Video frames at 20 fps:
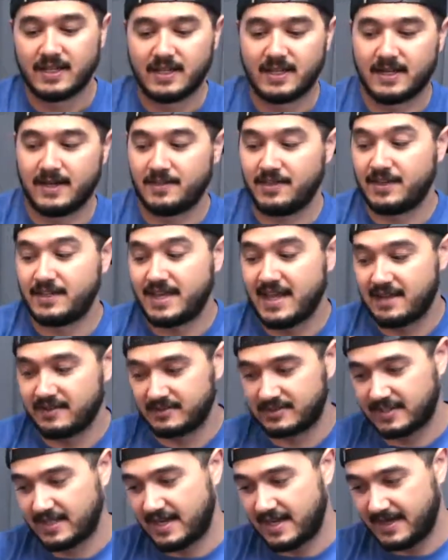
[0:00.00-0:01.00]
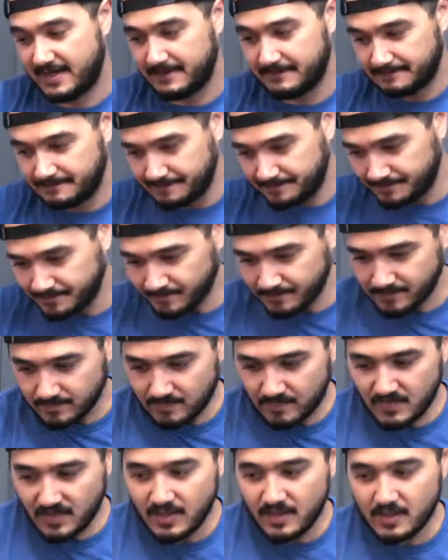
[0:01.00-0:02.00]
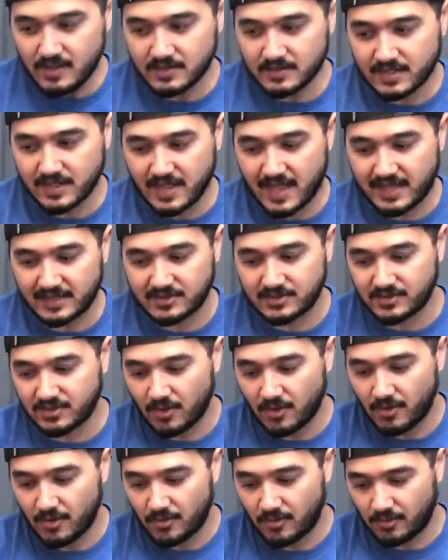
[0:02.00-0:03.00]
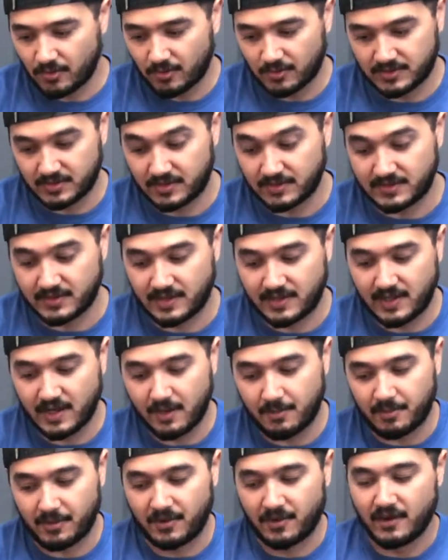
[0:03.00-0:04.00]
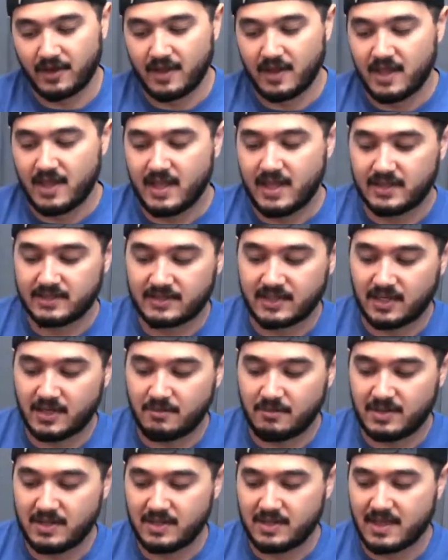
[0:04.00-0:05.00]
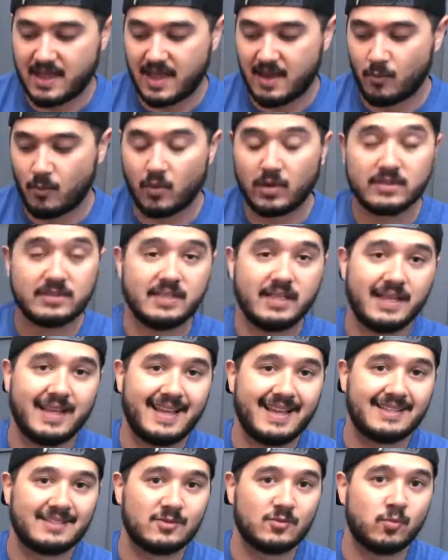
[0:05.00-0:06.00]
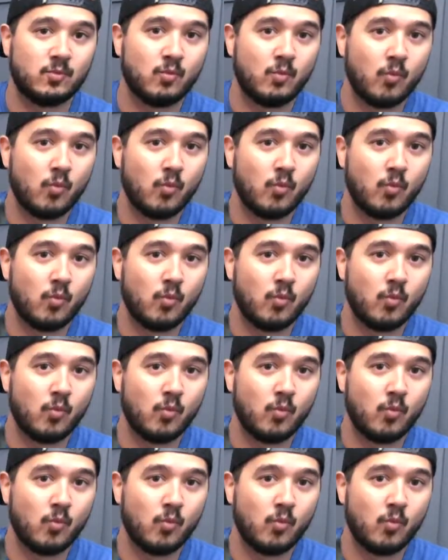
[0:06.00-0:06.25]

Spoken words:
The downside to that sole, or to the upper, is going to be that once it gets